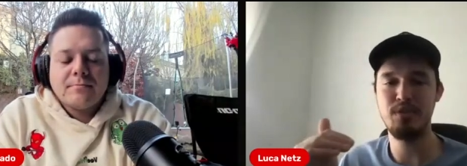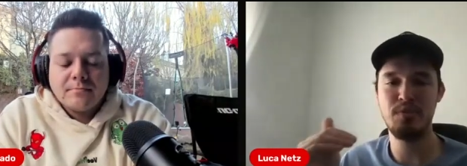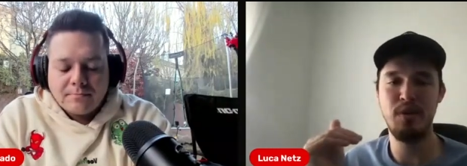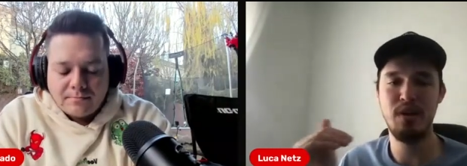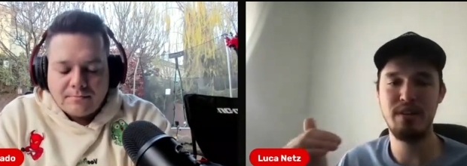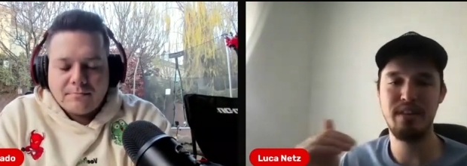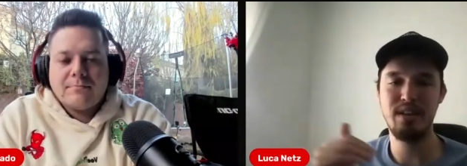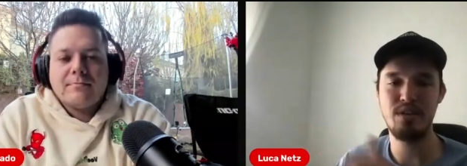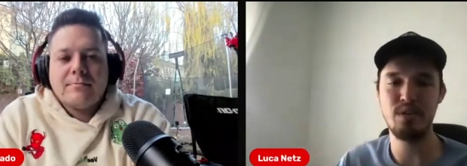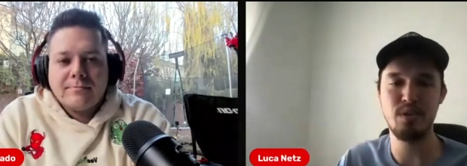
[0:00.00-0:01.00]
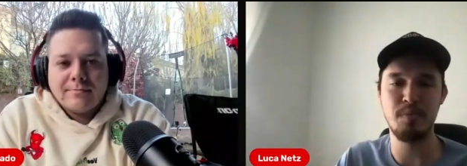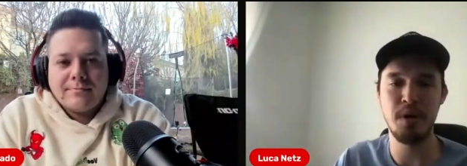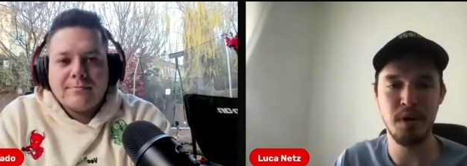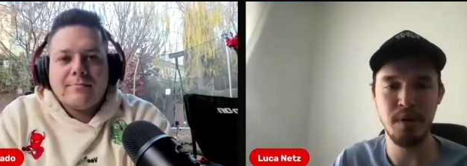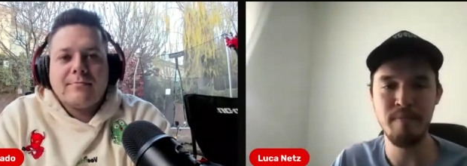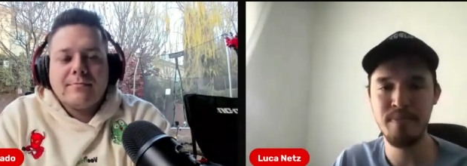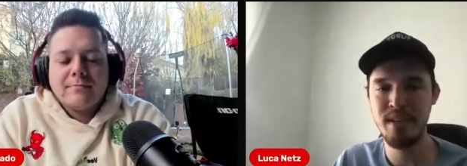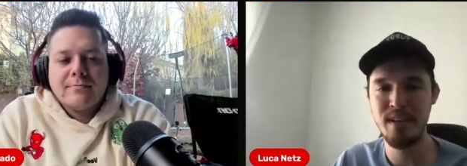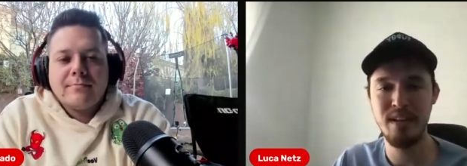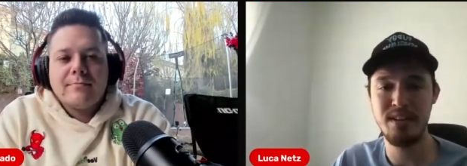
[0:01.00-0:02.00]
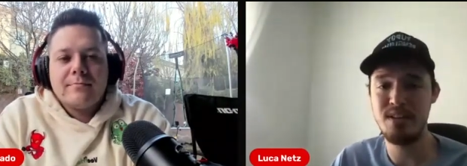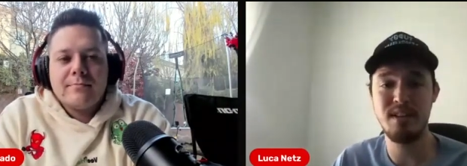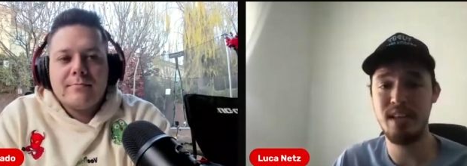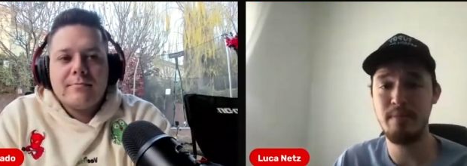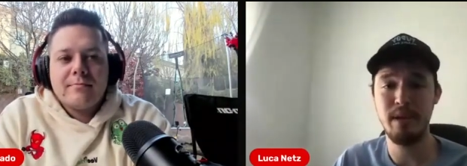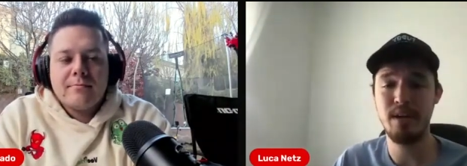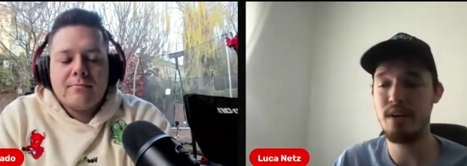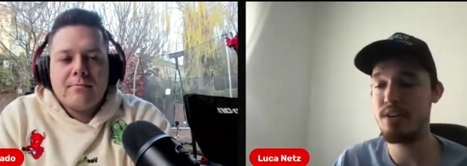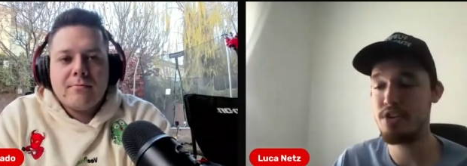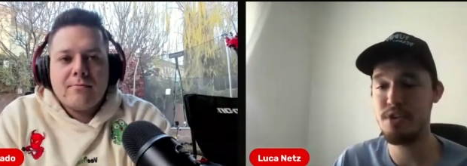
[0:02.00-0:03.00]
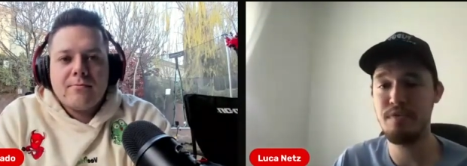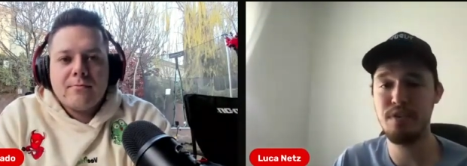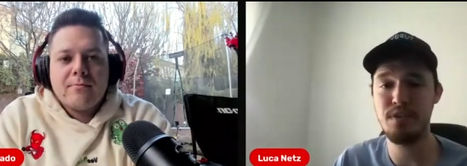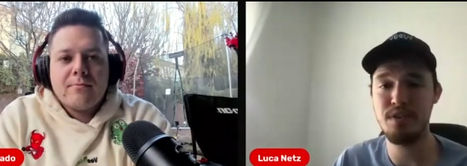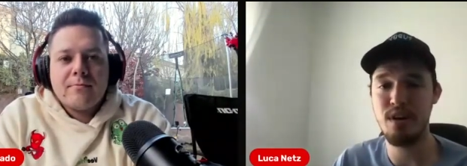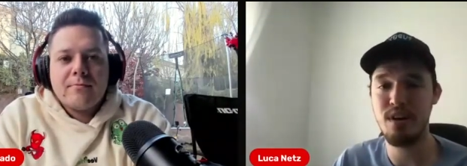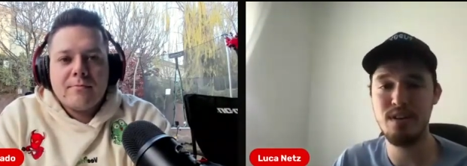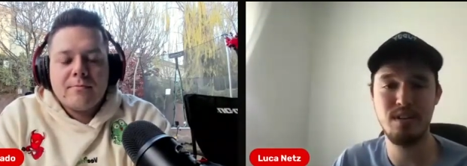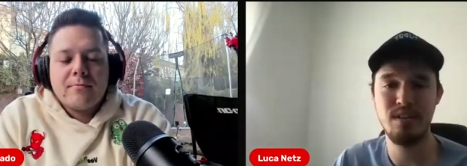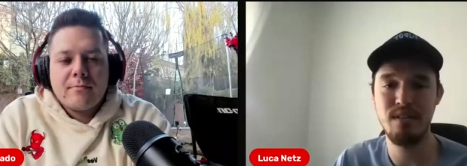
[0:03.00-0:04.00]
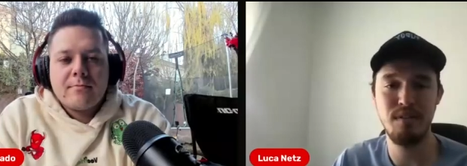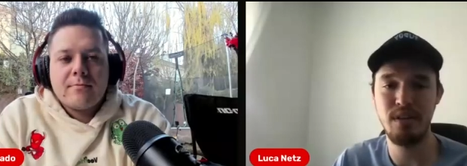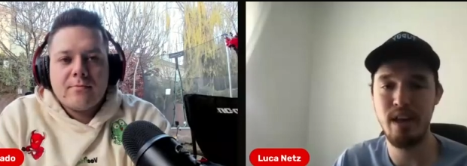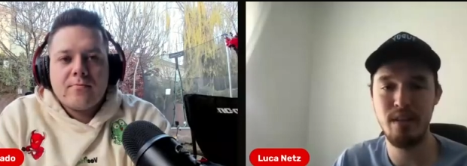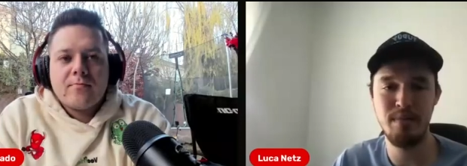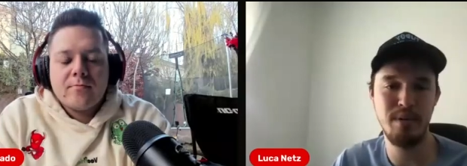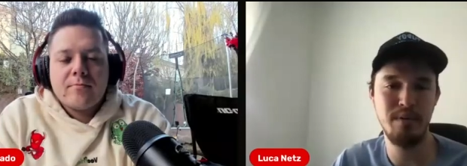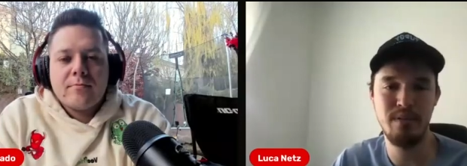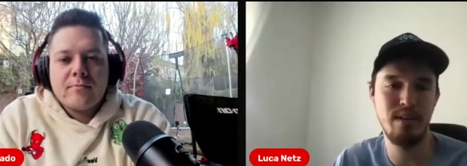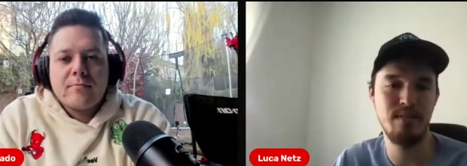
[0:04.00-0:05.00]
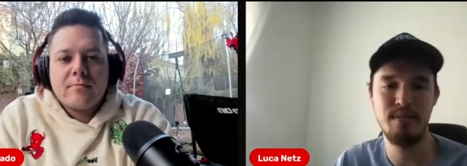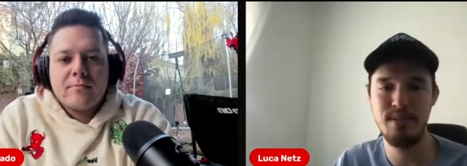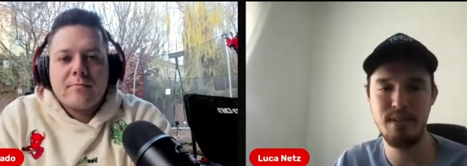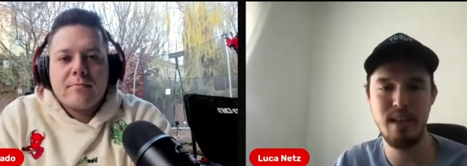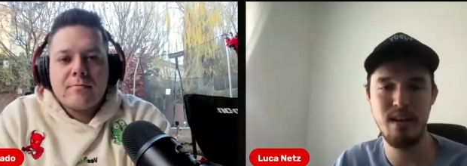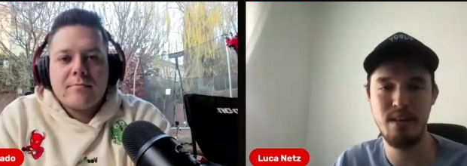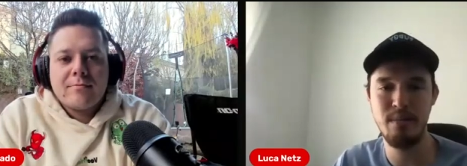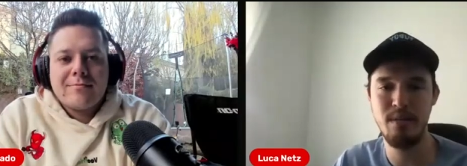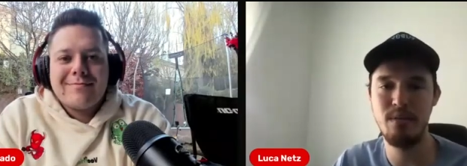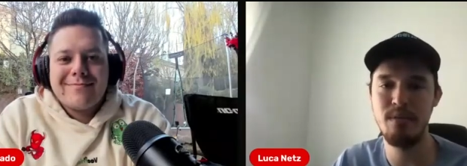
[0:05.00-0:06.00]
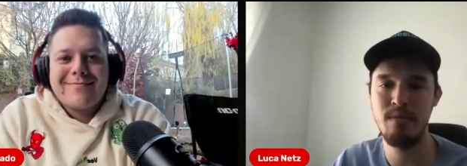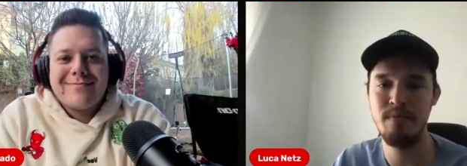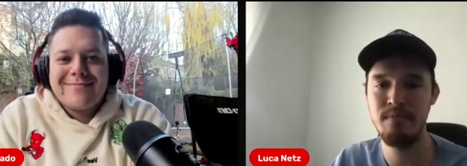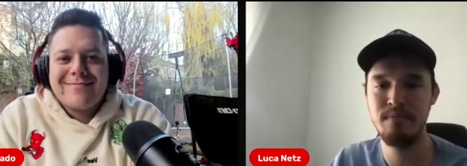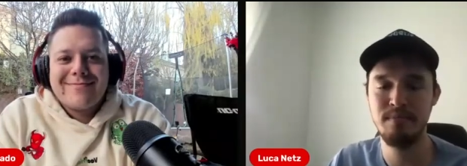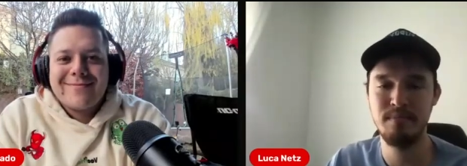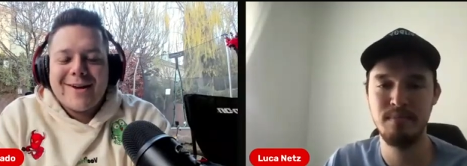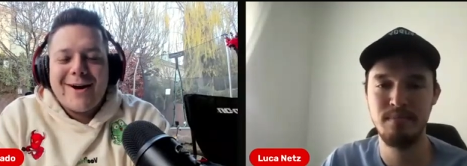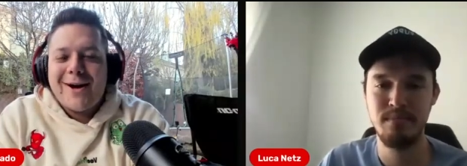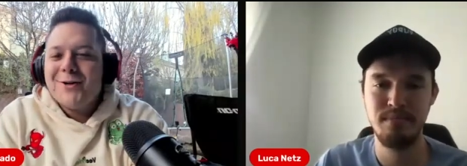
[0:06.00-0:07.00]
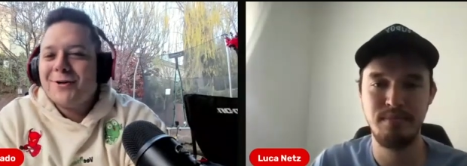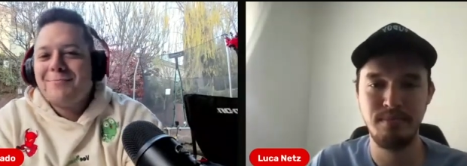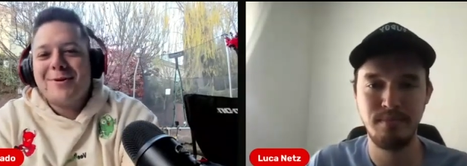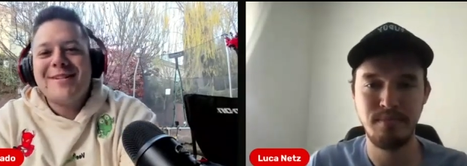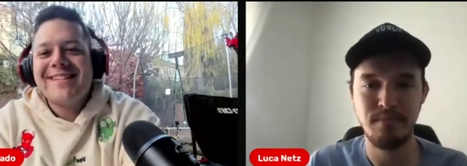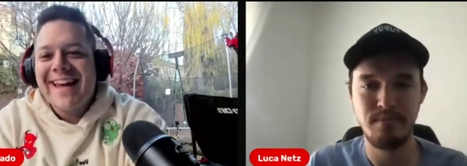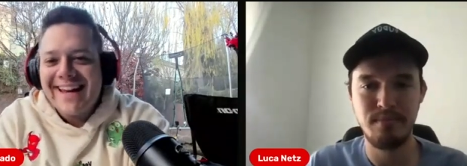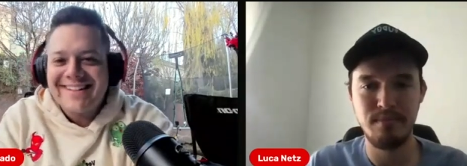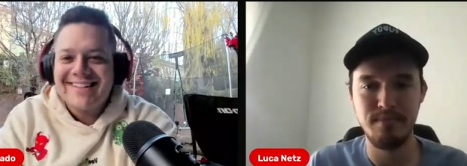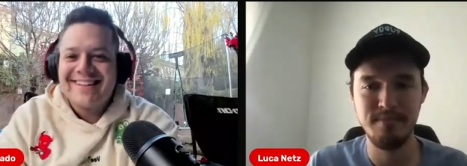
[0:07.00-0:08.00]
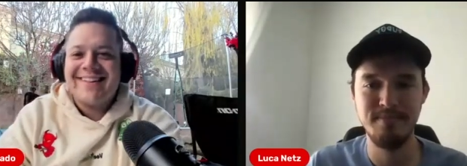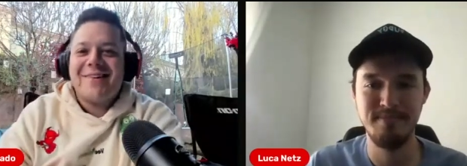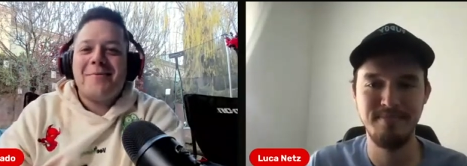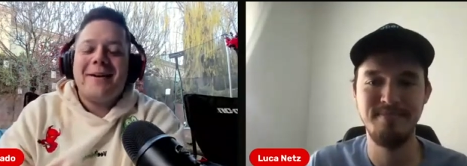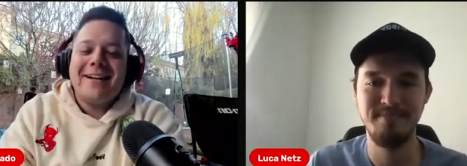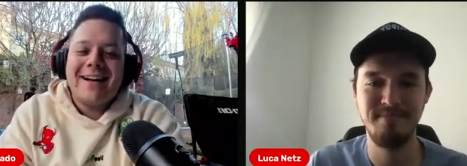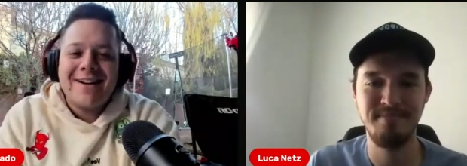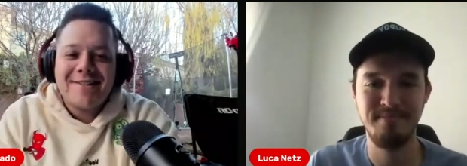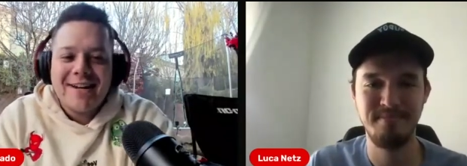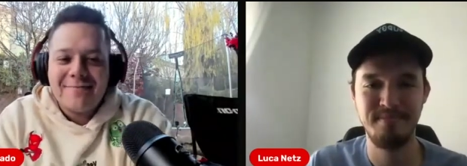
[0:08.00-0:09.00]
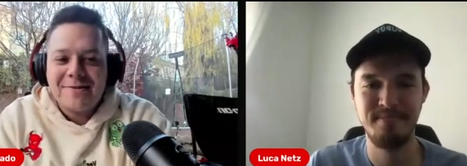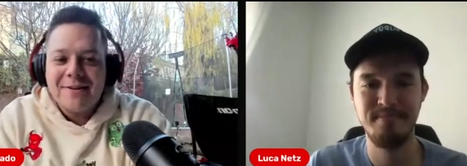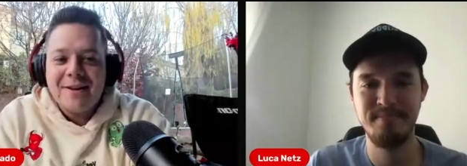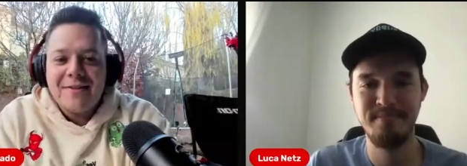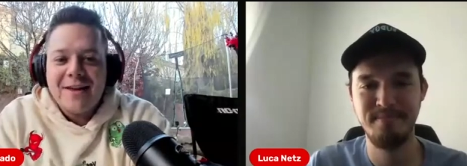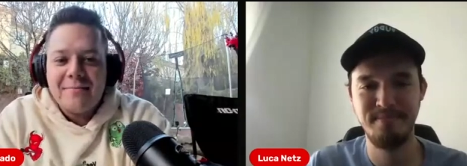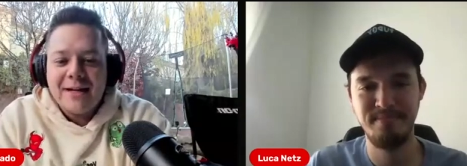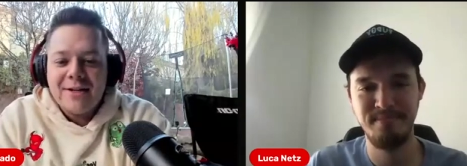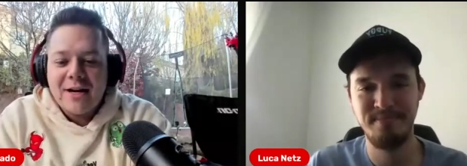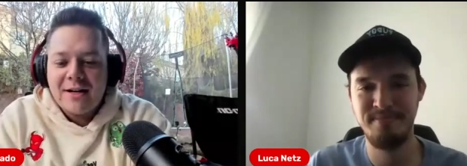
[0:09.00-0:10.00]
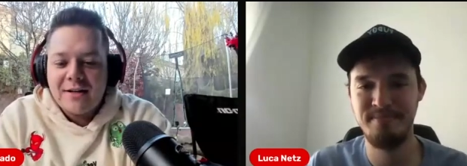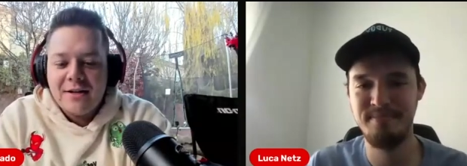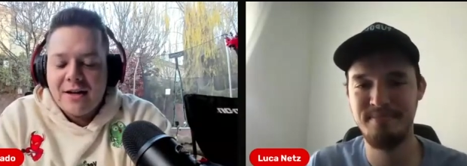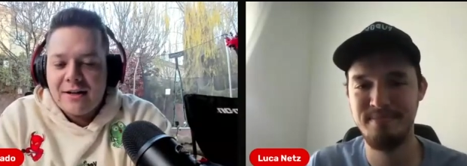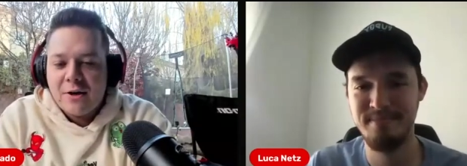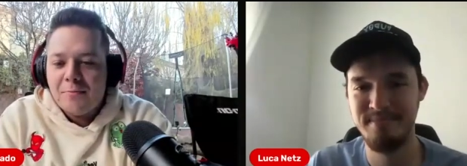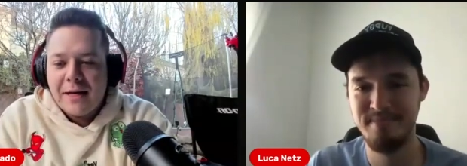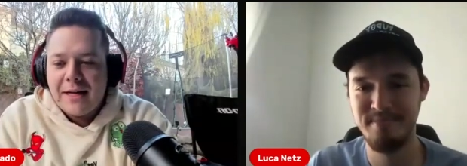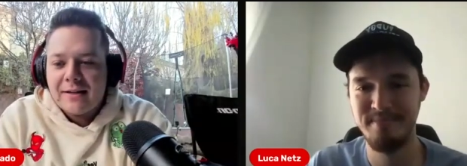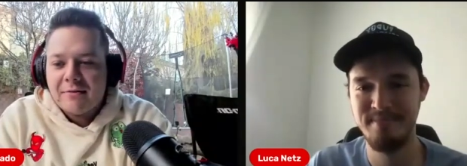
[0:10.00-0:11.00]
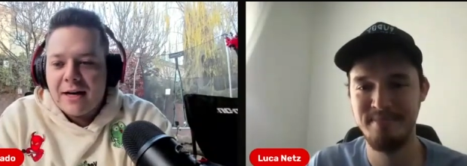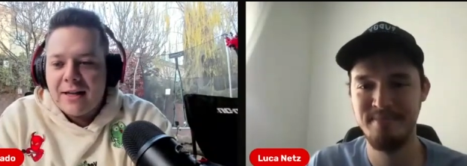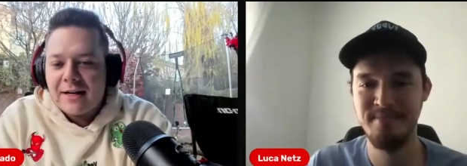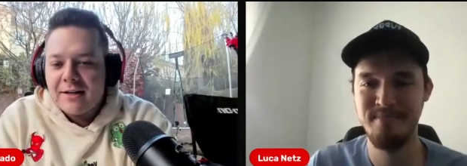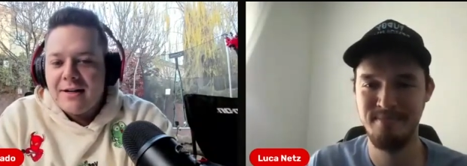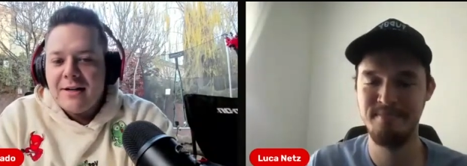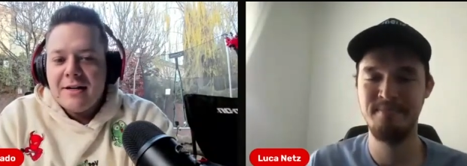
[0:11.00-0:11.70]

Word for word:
Speaker 1: too small and think too small. It's just think bigger, shoot for the stars. And if you land on the moon, then you landed on the
Speaker 2: moon. Hundred percent. Oh my gosh, I absolutely love that, man. You gotta you gotta go big, right? Like